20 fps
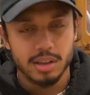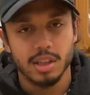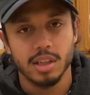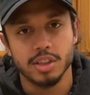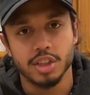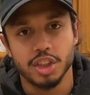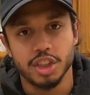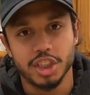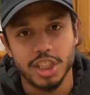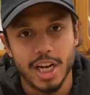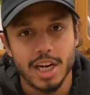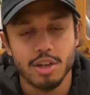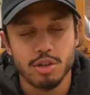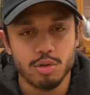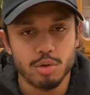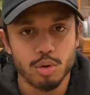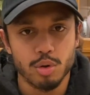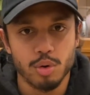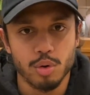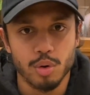the
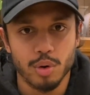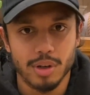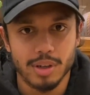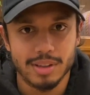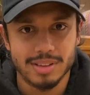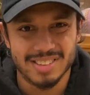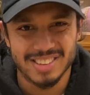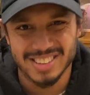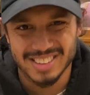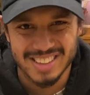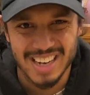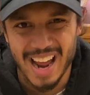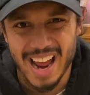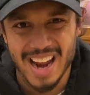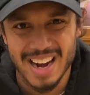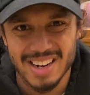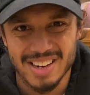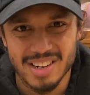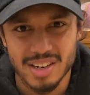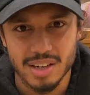general
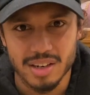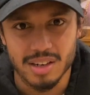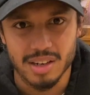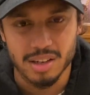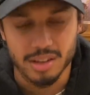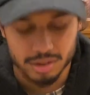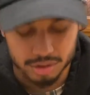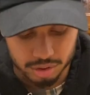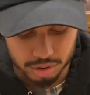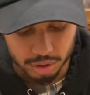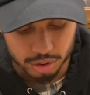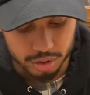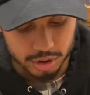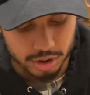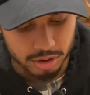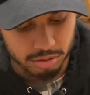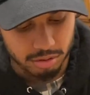standard sushi